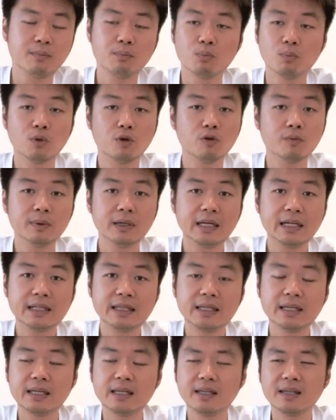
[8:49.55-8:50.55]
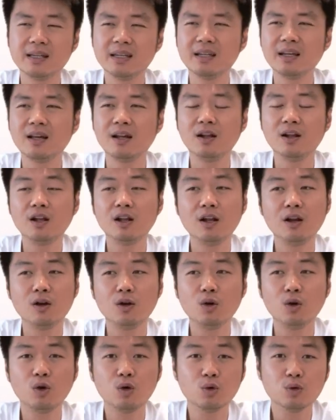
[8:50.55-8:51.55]
Mobility,
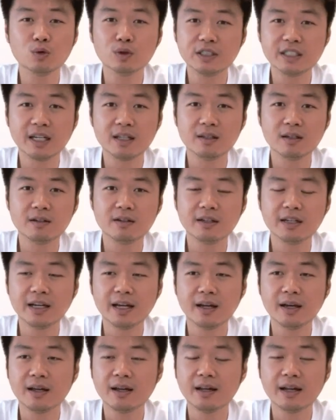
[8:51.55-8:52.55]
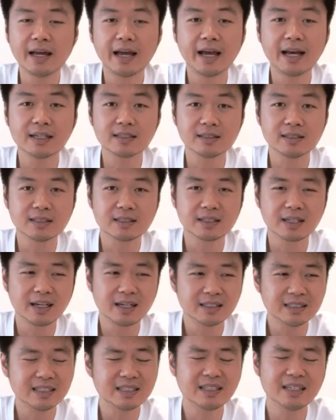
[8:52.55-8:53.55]
low general
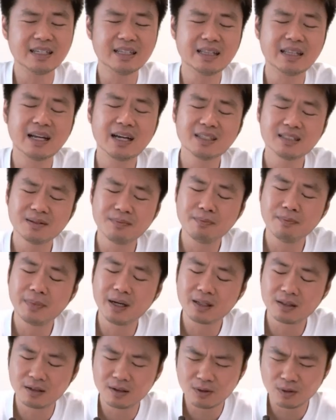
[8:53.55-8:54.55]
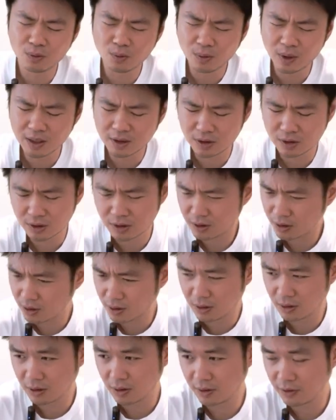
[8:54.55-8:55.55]
exercise. It doesn't matter what
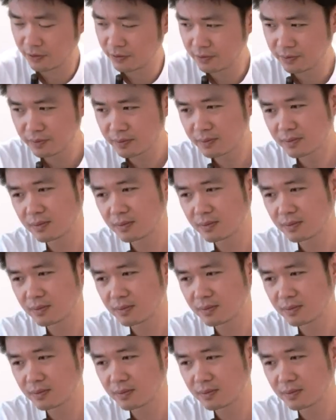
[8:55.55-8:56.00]
sort of